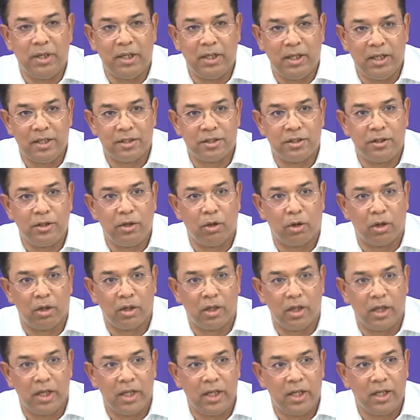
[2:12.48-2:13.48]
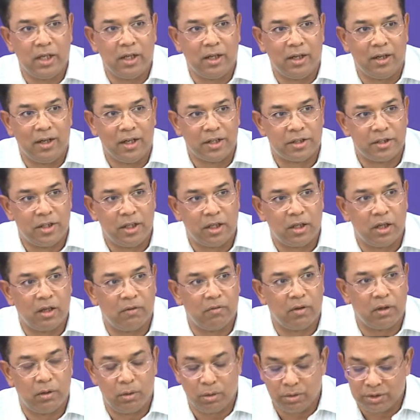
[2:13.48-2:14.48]
committees ni already district
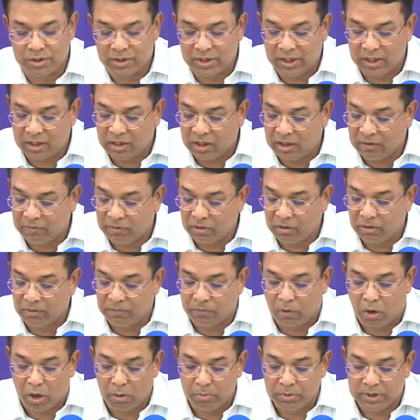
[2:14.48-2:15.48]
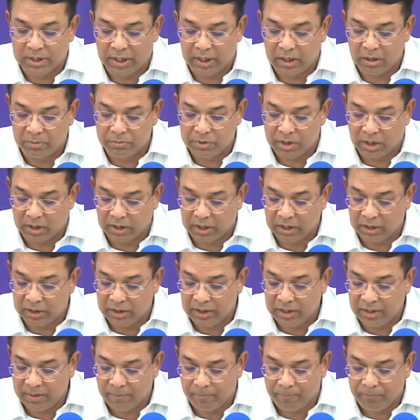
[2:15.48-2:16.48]
level lo state level lo form cheyadam
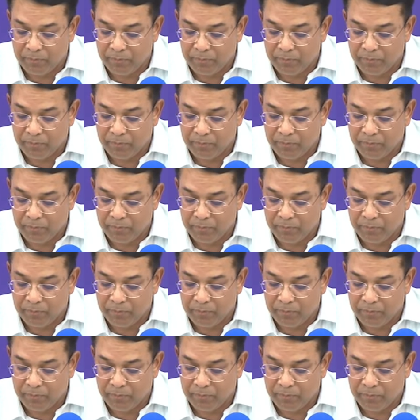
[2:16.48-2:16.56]
jarigindi